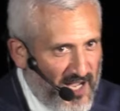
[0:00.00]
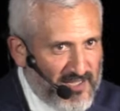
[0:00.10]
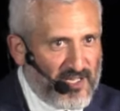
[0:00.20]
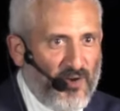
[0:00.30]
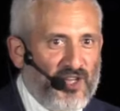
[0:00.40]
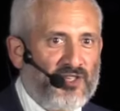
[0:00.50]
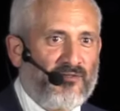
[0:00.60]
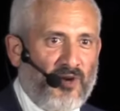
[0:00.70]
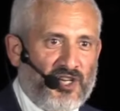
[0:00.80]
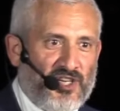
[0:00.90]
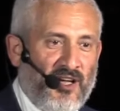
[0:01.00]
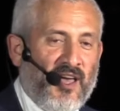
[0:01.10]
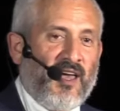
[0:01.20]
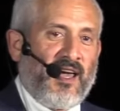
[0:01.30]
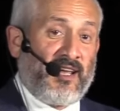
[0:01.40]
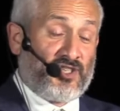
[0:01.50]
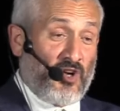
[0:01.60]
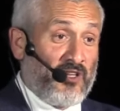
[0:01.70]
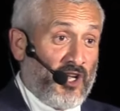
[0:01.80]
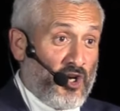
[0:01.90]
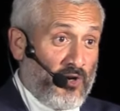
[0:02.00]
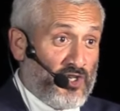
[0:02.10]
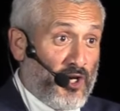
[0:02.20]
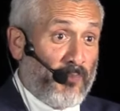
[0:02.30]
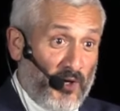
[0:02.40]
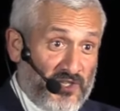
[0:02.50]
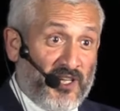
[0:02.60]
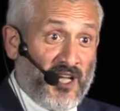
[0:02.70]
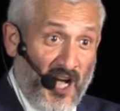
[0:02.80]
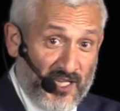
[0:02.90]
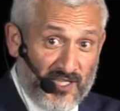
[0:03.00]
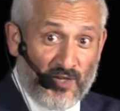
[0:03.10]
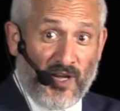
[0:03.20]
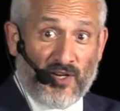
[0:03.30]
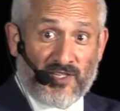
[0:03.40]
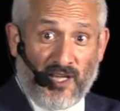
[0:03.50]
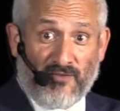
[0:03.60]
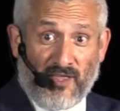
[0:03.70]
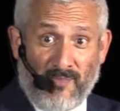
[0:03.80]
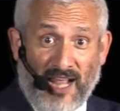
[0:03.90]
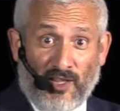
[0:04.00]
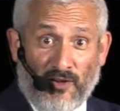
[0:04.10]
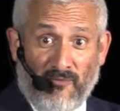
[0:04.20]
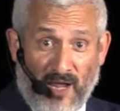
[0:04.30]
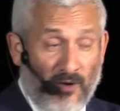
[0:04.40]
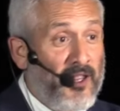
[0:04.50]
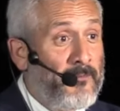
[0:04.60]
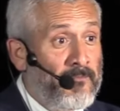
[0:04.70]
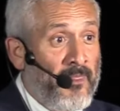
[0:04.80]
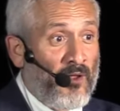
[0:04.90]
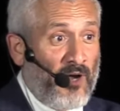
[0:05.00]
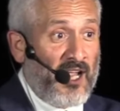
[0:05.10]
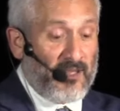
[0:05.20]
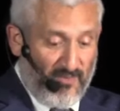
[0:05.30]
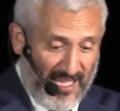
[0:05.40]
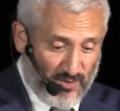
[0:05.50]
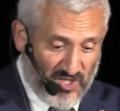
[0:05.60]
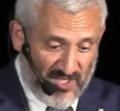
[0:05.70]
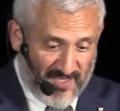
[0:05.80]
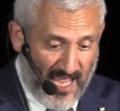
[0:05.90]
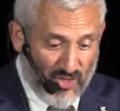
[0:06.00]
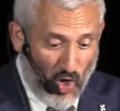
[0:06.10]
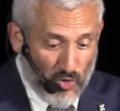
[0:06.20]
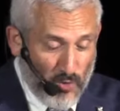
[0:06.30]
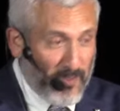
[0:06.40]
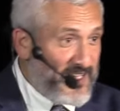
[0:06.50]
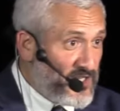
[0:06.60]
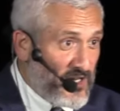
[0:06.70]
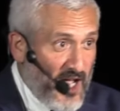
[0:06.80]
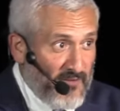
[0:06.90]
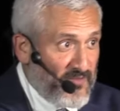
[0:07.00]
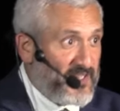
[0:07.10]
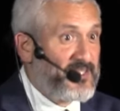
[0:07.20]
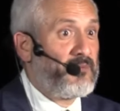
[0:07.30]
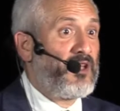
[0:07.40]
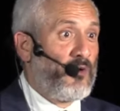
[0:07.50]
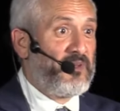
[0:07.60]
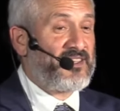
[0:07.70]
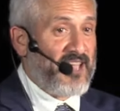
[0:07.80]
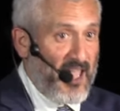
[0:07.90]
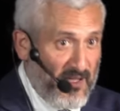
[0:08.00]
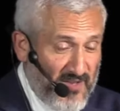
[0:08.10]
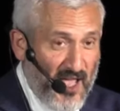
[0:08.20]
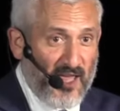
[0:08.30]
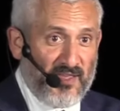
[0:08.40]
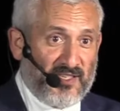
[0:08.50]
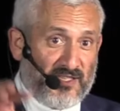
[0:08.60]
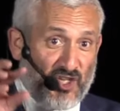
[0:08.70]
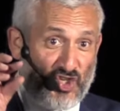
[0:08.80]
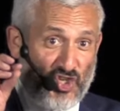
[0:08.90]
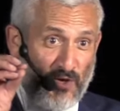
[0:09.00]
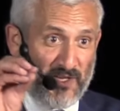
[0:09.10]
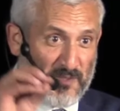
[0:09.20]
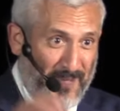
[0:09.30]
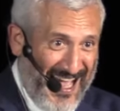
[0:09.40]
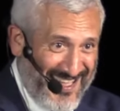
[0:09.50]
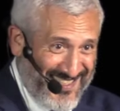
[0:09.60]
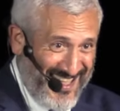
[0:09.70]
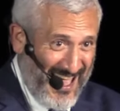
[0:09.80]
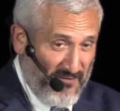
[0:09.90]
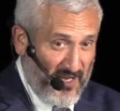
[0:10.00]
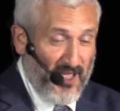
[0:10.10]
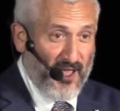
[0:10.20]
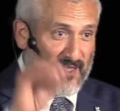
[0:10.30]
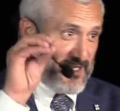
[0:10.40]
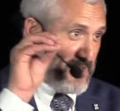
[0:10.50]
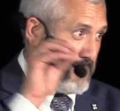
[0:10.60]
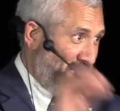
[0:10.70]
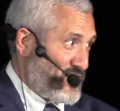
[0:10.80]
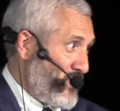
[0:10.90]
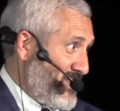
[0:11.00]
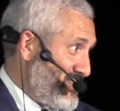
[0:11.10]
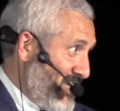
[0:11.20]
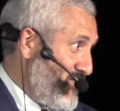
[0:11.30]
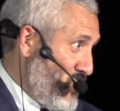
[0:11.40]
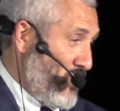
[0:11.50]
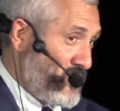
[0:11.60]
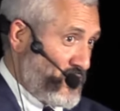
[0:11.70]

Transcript: consecration of Russia, and I strongly encourage you to personally consecrate yourself to the Immaculate of Mary. Right? That's what she's saying. Those who place their confidence in me will be saved. This is the surest path to heaven. It is the best way to save your own